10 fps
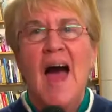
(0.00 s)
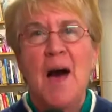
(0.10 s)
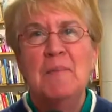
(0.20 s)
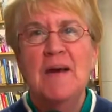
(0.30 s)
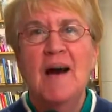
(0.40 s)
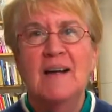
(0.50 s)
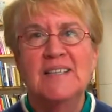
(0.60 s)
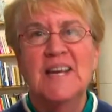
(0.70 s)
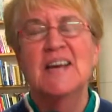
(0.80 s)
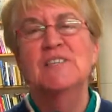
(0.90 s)
Happy
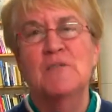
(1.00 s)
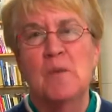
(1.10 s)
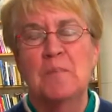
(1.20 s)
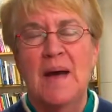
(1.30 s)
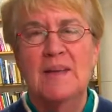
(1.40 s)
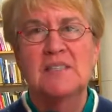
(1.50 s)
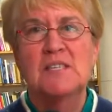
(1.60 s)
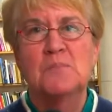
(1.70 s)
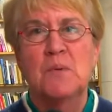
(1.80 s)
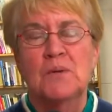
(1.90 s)
holidays from
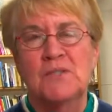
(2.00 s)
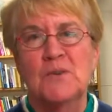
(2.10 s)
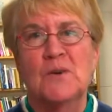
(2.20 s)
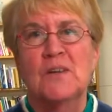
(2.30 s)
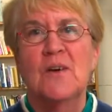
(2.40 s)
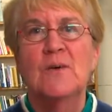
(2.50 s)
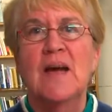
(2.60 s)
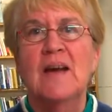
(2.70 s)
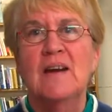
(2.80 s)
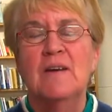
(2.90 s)
Baskets Bookstore,
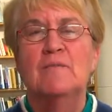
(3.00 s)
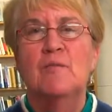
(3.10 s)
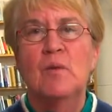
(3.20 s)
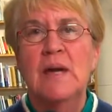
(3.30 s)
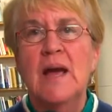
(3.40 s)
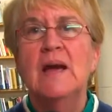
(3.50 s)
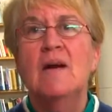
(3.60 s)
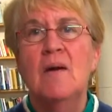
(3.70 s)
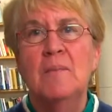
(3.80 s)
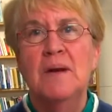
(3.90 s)
located at 48
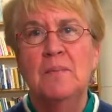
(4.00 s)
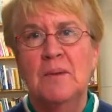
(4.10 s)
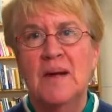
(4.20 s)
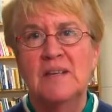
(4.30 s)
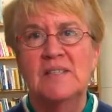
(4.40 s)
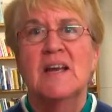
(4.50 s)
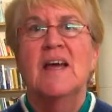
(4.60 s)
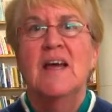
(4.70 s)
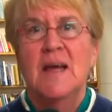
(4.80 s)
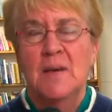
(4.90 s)
Harmony Place
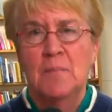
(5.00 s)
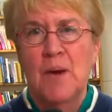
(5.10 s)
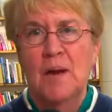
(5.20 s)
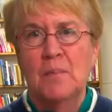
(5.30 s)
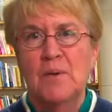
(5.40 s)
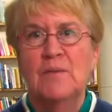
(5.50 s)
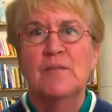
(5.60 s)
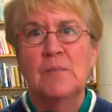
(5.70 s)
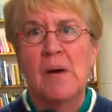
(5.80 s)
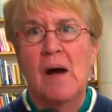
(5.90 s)
in Brattleboro,
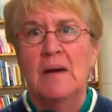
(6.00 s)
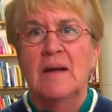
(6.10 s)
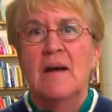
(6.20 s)
Vermont.